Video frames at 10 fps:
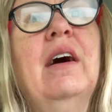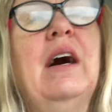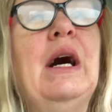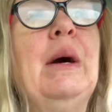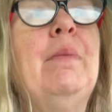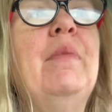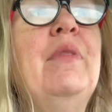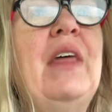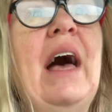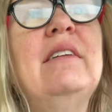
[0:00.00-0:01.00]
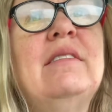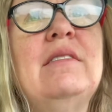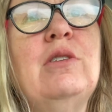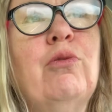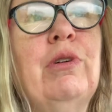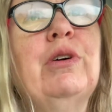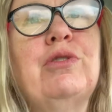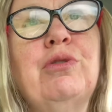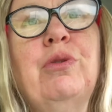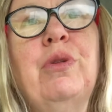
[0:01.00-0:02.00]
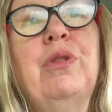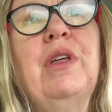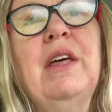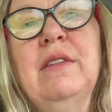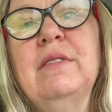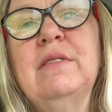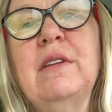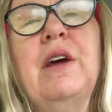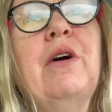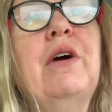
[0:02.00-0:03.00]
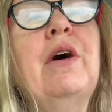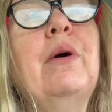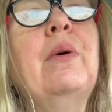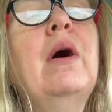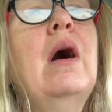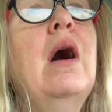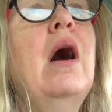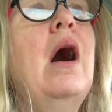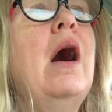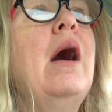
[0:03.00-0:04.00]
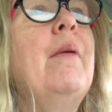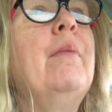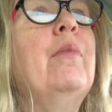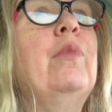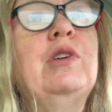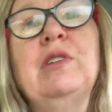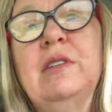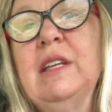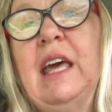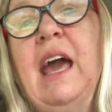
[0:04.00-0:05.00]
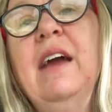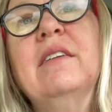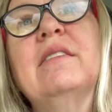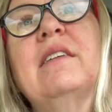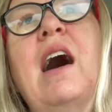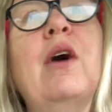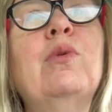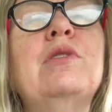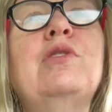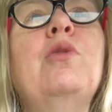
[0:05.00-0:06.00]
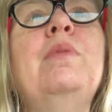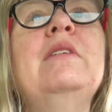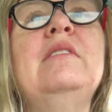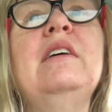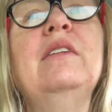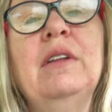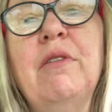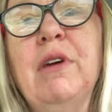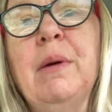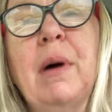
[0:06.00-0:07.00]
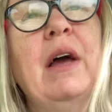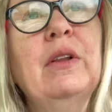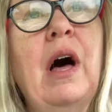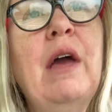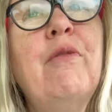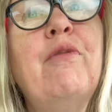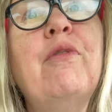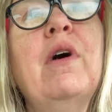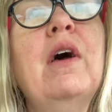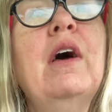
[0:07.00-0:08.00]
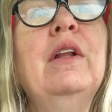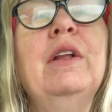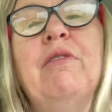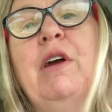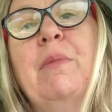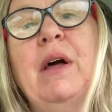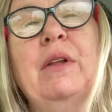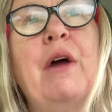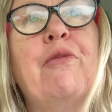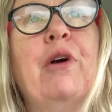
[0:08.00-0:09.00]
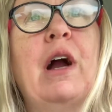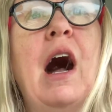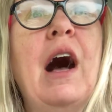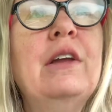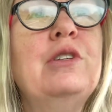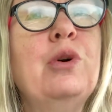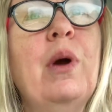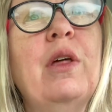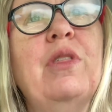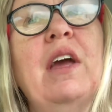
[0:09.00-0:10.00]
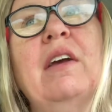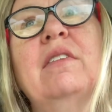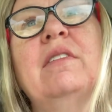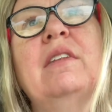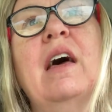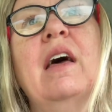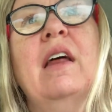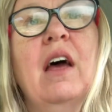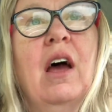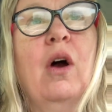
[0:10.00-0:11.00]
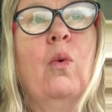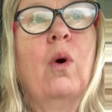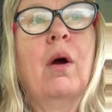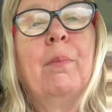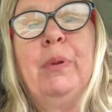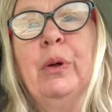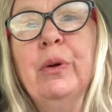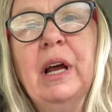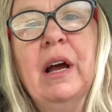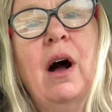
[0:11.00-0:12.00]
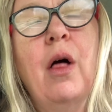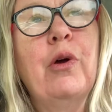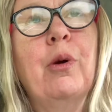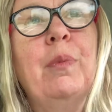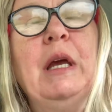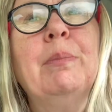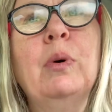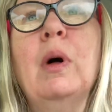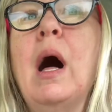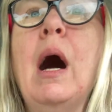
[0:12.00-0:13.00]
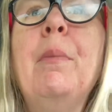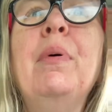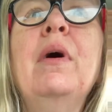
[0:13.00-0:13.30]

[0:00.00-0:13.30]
Um, that's the real truth in this scenario, um, which is the case. I was so busy living my life, living my life for God, doing things that we're building other people up.